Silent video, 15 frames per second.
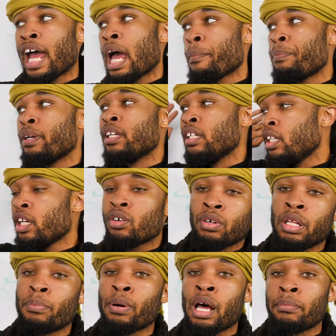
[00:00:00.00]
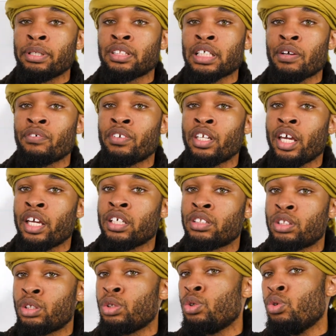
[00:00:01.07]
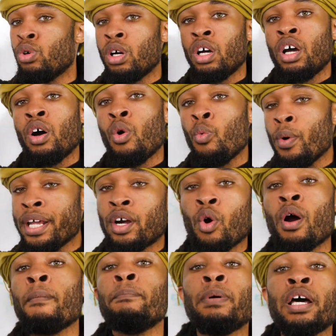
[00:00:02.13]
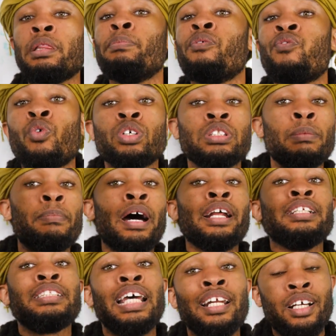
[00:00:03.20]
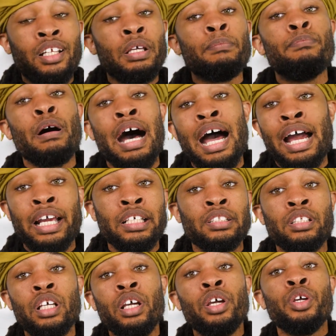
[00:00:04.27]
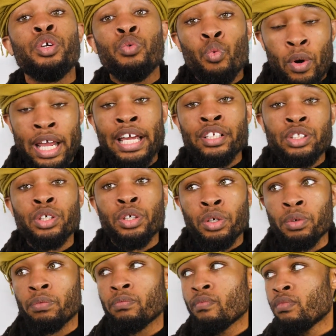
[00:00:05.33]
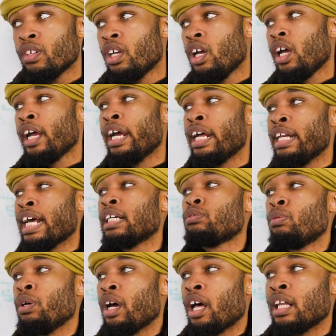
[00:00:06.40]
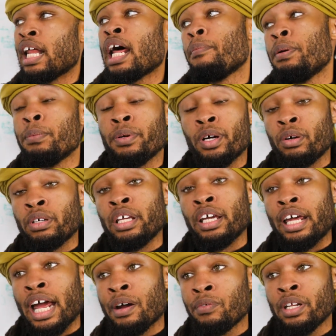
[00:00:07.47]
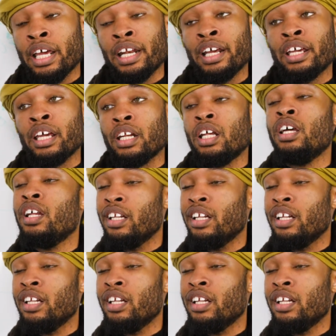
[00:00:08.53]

happen literally probably 7 days to a week or a month before somebody technically buys into you. And that's what a lot of people don't get. Every day they get